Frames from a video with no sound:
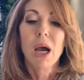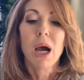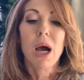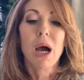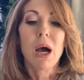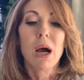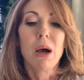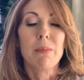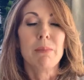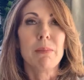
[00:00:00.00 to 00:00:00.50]

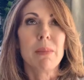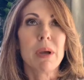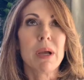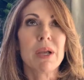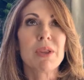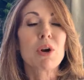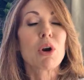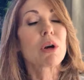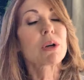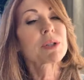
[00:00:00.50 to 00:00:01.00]
Um,
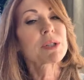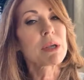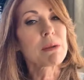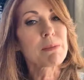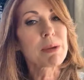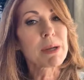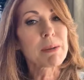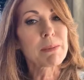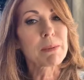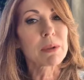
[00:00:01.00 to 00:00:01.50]
and there are
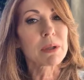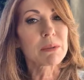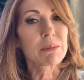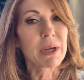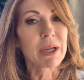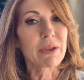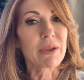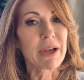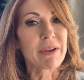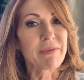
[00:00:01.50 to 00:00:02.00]
some people in
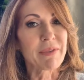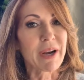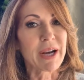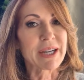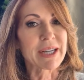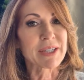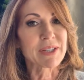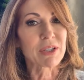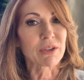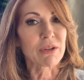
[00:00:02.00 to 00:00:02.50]
my life that I
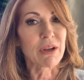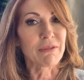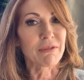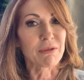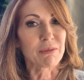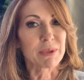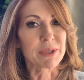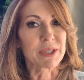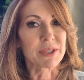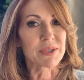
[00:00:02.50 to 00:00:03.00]
need to love
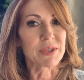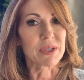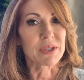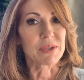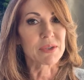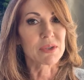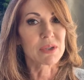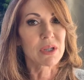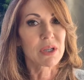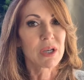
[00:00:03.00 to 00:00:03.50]
from a
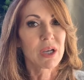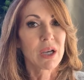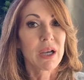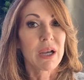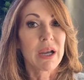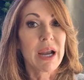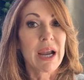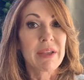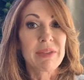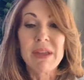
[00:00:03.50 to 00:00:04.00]
distance.
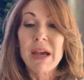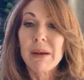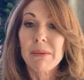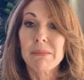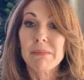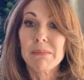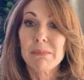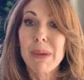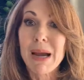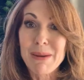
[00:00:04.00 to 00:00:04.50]
And
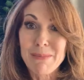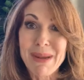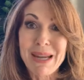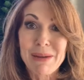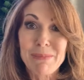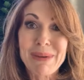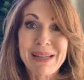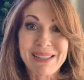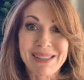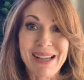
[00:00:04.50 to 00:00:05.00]
that might
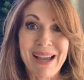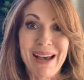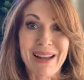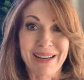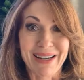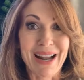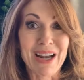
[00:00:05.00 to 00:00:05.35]
make me sad.